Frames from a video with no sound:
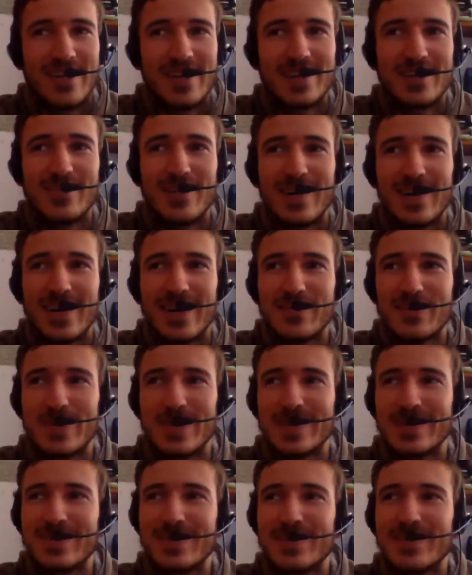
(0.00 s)
Anyway, I
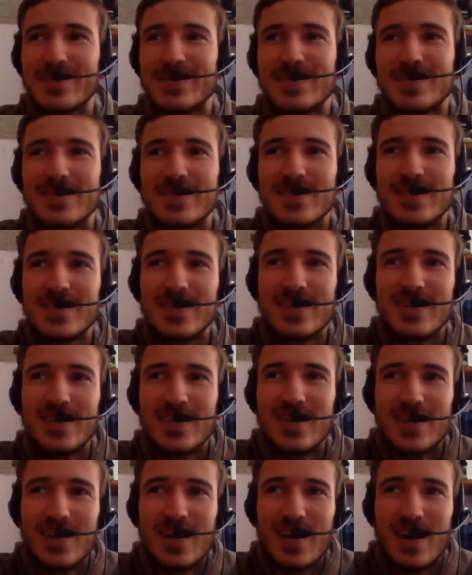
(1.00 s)
mean,
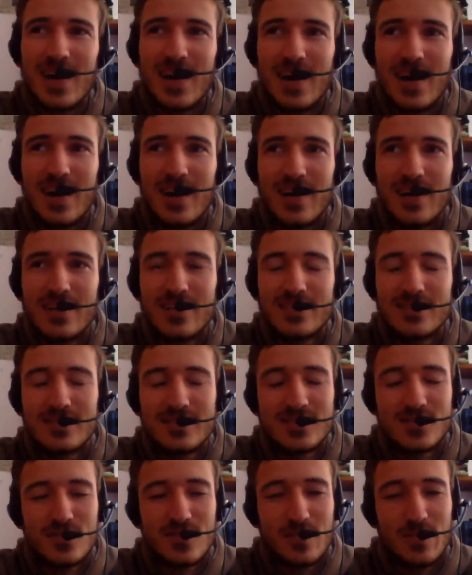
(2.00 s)

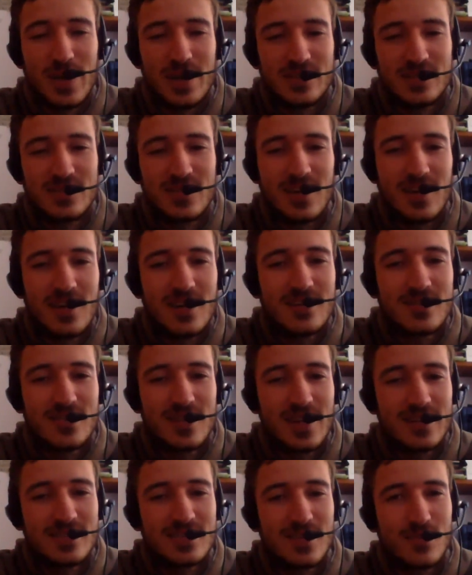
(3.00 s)
it's not a bad start to
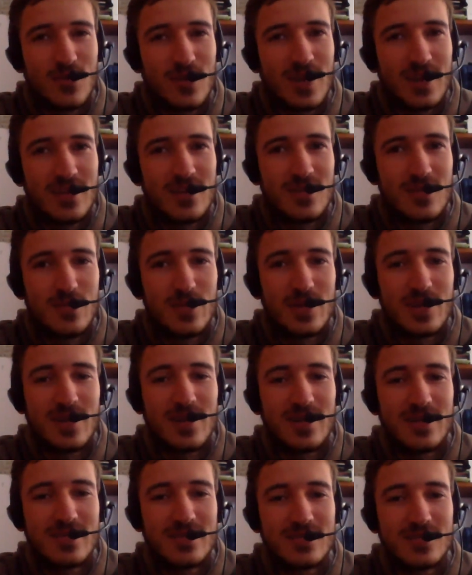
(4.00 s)
get someone like
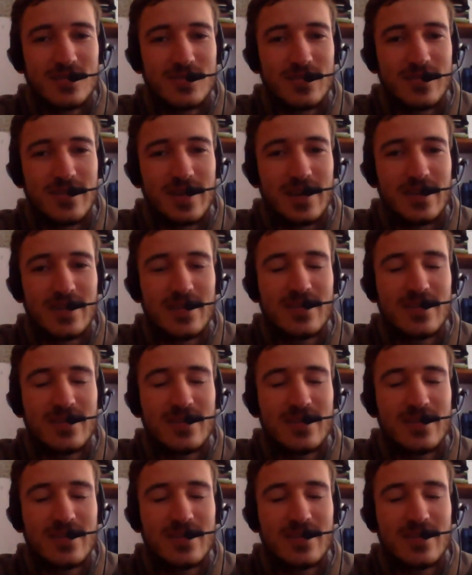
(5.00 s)
QPR doing that.